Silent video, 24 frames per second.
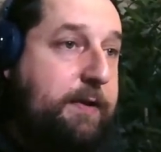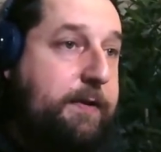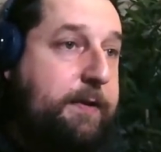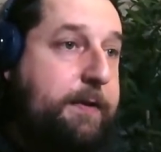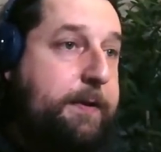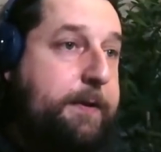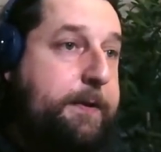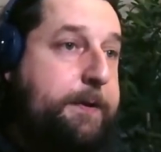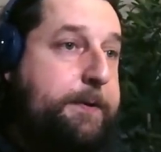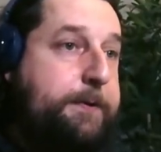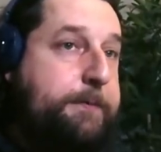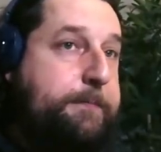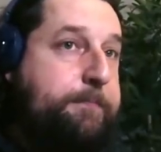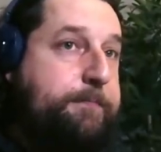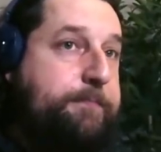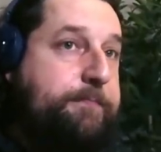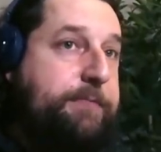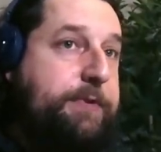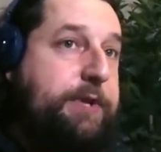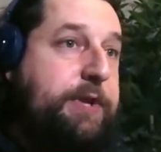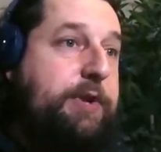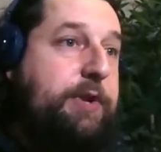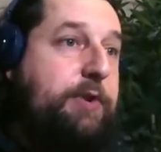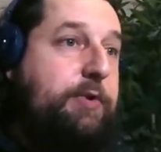Mm-hmm.
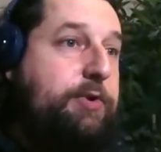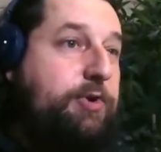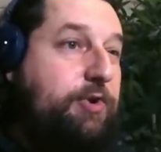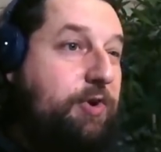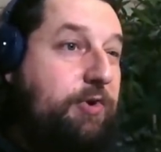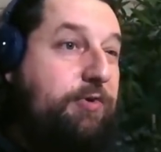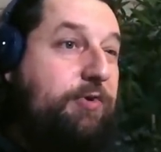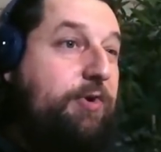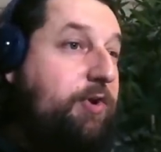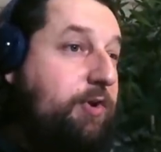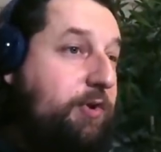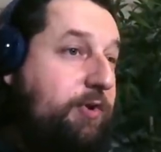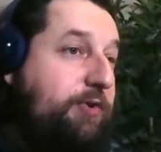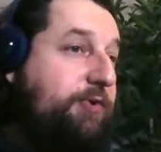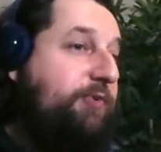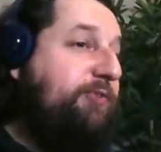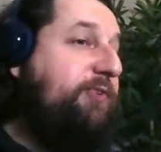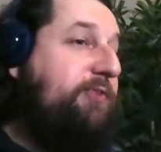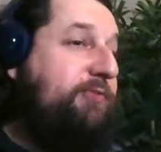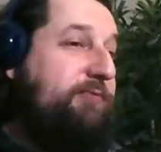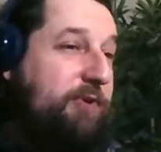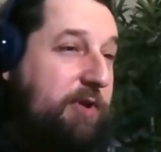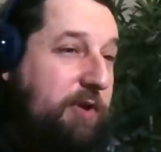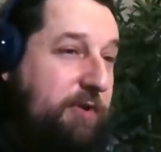You know, your
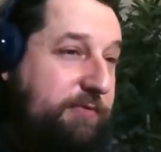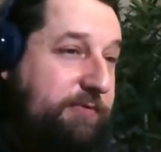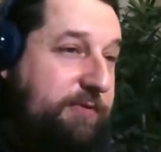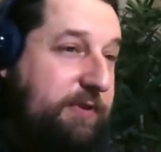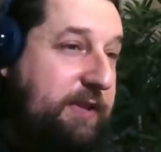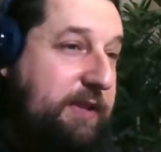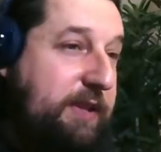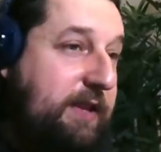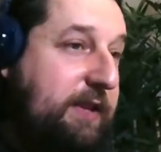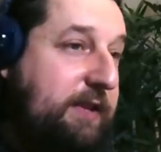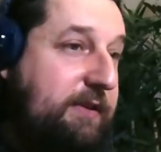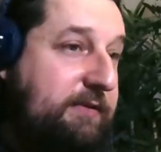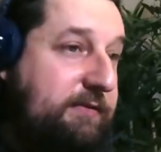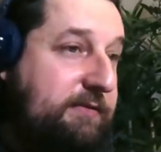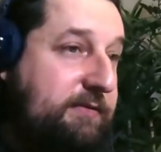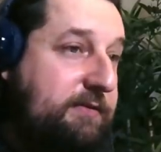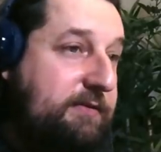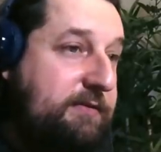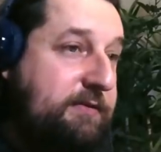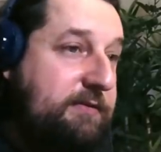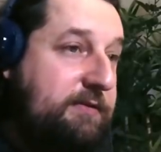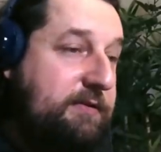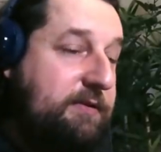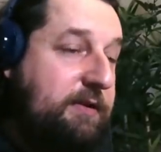uncle's involved in this.
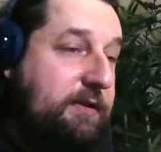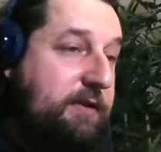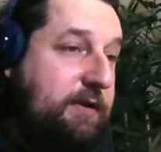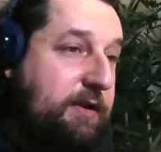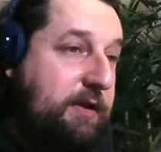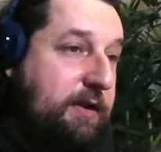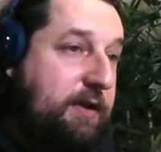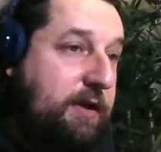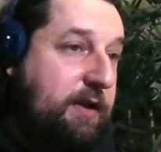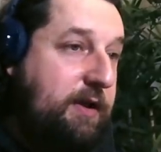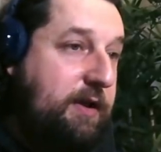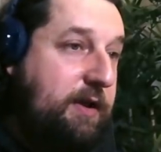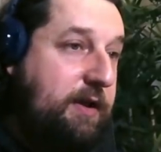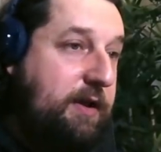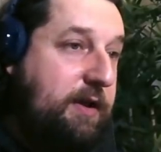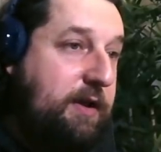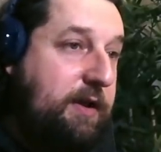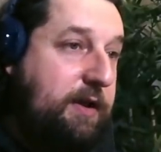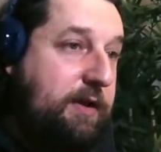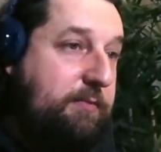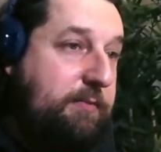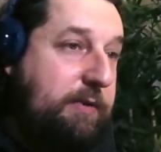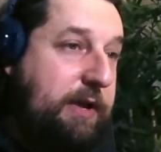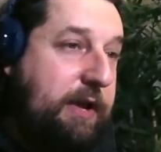
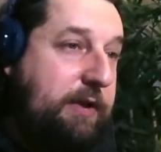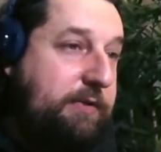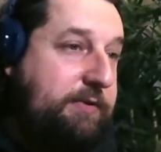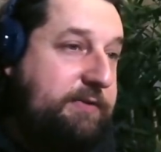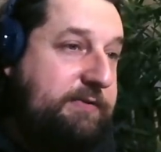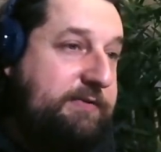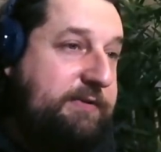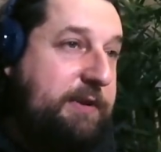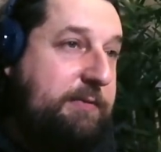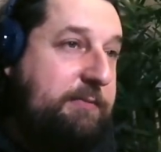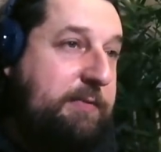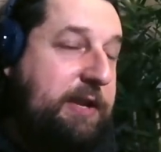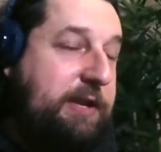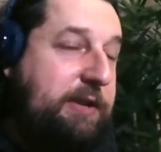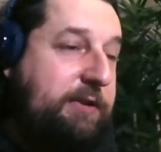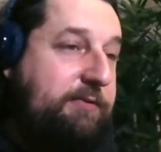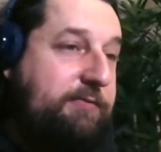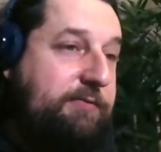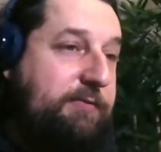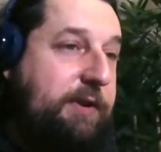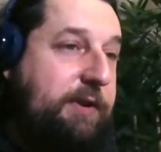Um, how does that make you